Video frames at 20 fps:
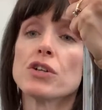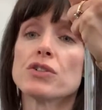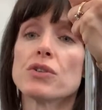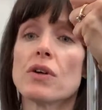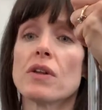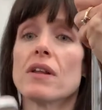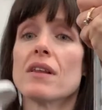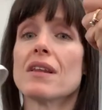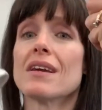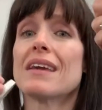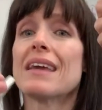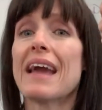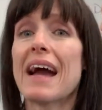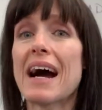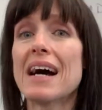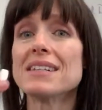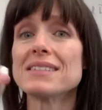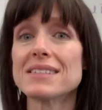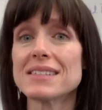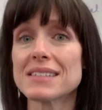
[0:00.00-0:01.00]
so that the
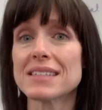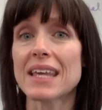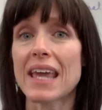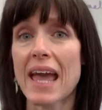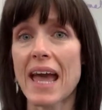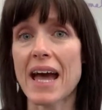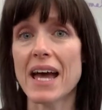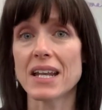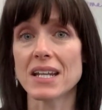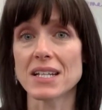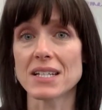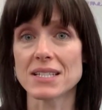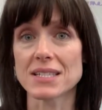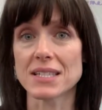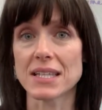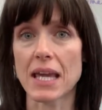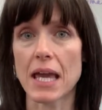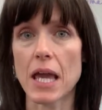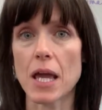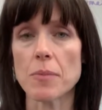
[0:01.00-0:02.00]
gases can
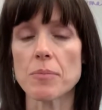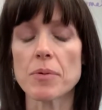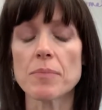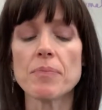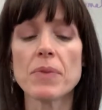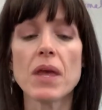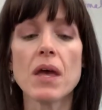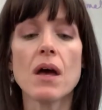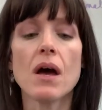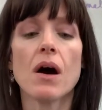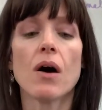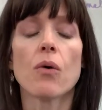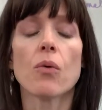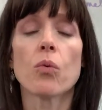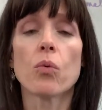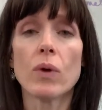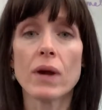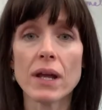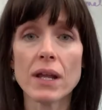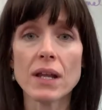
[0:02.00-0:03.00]
escape.
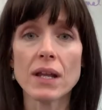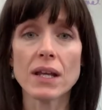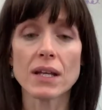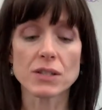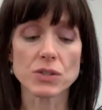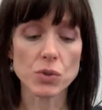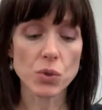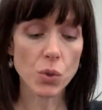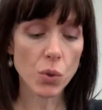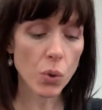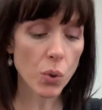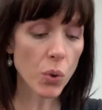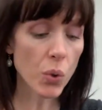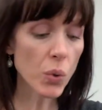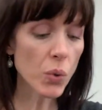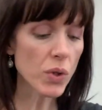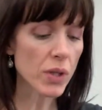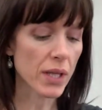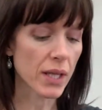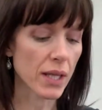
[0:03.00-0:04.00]
When it's
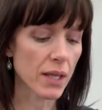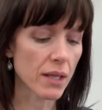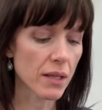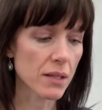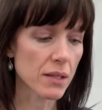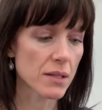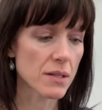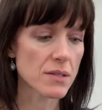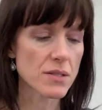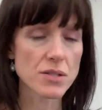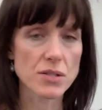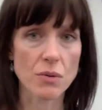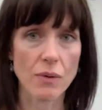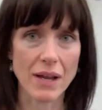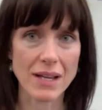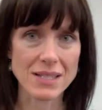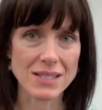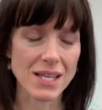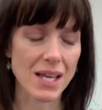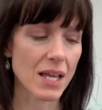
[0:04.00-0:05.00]
cooling, so
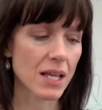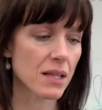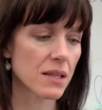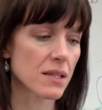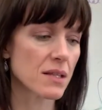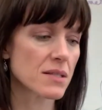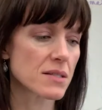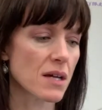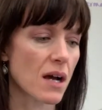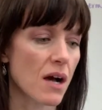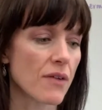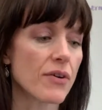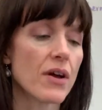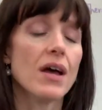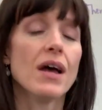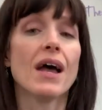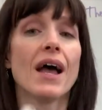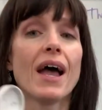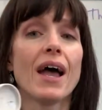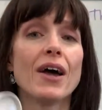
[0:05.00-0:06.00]
I take this off,
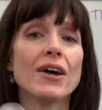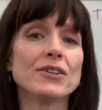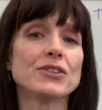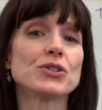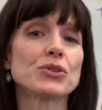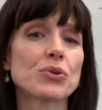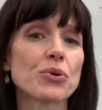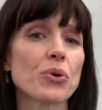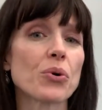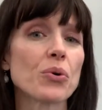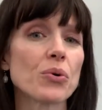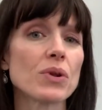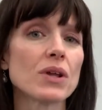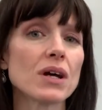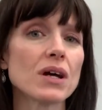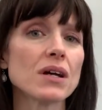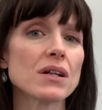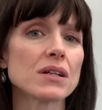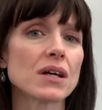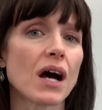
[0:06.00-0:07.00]
and to cool
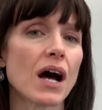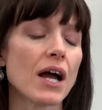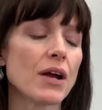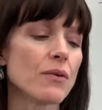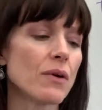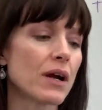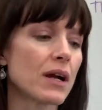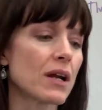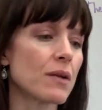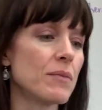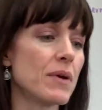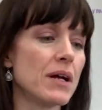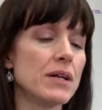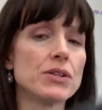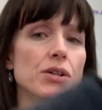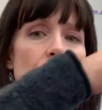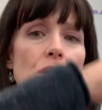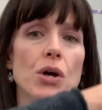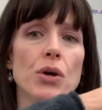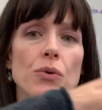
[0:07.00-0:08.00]
it, I
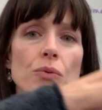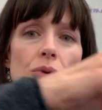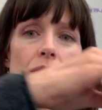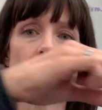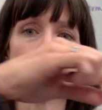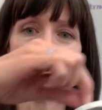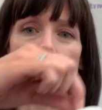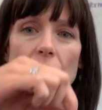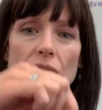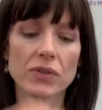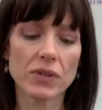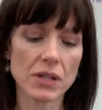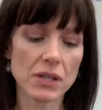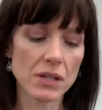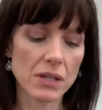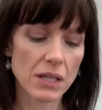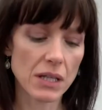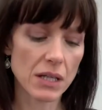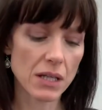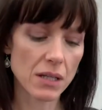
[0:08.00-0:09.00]
recommend remove the
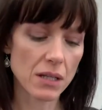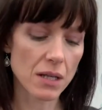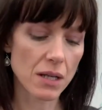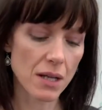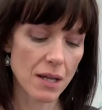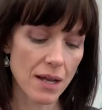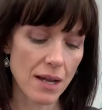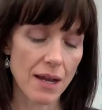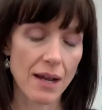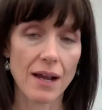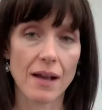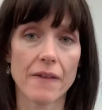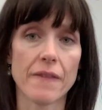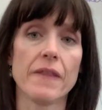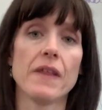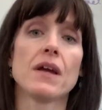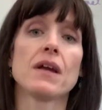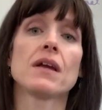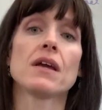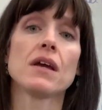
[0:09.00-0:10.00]
lid and
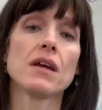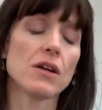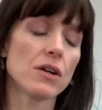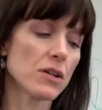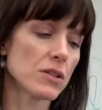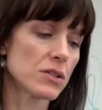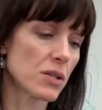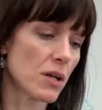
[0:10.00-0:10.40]
then get your